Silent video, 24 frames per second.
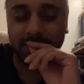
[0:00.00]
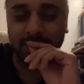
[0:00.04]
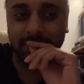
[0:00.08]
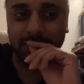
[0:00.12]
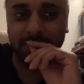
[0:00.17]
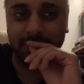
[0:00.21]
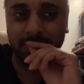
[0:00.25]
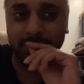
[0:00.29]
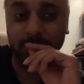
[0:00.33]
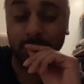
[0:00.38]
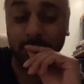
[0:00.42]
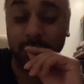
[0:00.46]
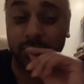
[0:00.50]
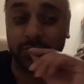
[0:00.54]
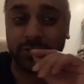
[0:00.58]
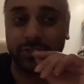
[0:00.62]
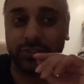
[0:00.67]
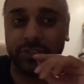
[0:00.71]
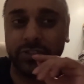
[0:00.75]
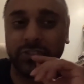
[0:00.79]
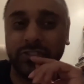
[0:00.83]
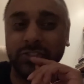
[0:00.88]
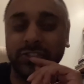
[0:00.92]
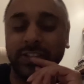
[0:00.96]
or I
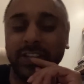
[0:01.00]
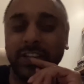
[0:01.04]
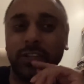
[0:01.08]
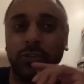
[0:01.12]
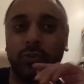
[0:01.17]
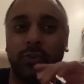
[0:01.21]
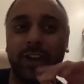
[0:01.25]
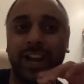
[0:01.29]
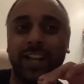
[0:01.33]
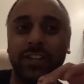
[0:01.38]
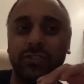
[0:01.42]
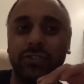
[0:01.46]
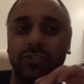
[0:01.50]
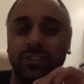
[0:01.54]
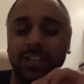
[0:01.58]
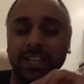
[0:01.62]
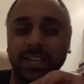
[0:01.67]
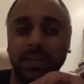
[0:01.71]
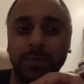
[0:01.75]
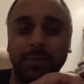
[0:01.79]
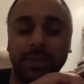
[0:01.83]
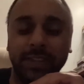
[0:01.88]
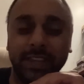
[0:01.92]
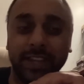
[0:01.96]
should say
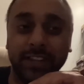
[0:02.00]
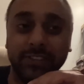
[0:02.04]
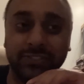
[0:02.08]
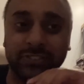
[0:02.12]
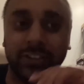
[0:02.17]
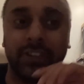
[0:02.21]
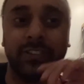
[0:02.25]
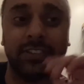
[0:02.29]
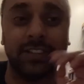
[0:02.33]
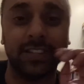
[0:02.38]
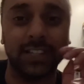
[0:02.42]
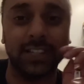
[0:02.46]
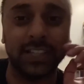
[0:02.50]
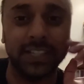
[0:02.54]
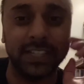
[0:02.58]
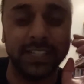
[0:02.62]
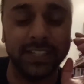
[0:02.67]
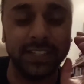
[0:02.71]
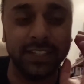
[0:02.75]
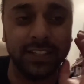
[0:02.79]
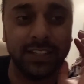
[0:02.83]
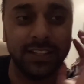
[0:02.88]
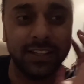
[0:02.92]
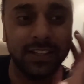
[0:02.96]
gradually, but then suddenly
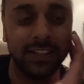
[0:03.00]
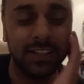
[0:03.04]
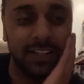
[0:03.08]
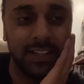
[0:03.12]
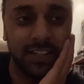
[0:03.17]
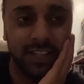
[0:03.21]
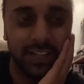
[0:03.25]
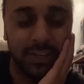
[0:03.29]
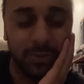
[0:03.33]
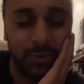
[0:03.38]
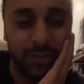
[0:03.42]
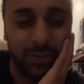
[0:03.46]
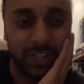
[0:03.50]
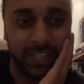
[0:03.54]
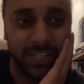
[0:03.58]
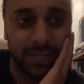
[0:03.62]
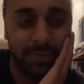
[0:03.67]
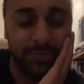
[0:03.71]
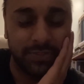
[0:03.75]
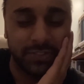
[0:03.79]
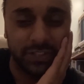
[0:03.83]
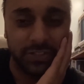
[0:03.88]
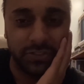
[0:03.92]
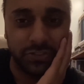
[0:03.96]
in one of the
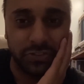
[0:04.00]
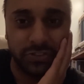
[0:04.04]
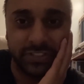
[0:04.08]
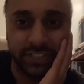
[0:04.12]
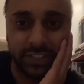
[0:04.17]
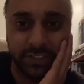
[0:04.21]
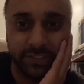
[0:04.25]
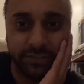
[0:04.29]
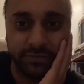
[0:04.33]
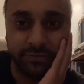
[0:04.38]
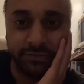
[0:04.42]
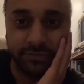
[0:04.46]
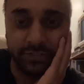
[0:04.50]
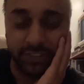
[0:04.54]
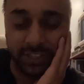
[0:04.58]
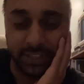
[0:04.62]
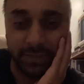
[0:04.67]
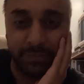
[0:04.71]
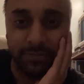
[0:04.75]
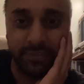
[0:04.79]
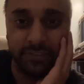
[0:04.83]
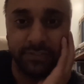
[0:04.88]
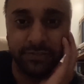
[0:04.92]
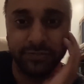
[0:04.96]
episodes you see
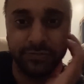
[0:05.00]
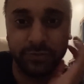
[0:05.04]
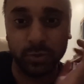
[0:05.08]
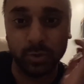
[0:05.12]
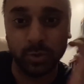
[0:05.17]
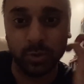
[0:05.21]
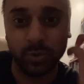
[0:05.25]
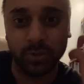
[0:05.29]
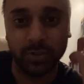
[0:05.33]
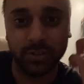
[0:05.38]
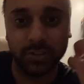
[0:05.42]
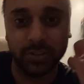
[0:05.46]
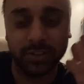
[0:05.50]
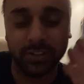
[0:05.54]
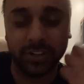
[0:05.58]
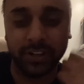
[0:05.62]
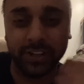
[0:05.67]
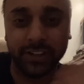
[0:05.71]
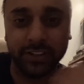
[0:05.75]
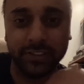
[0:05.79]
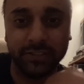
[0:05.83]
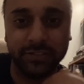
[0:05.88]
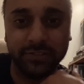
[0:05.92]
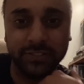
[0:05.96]
him in full
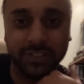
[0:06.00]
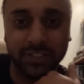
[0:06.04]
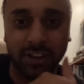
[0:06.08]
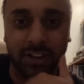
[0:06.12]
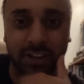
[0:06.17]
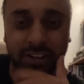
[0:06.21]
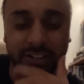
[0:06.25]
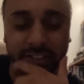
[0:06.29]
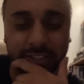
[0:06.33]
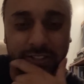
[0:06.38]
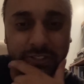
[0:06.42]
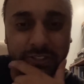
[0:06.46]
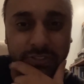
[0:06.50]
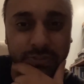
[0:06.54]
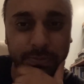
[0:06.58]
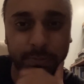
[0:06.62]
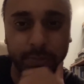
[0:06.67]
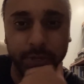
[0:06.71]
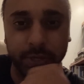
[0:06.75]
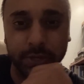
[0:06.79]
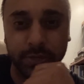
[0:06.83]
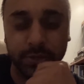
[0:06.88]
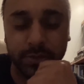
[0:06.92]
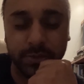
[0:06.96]
kind of darkness
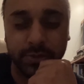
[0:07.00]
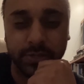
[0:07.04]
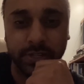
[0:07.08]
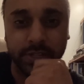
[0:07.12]
mode,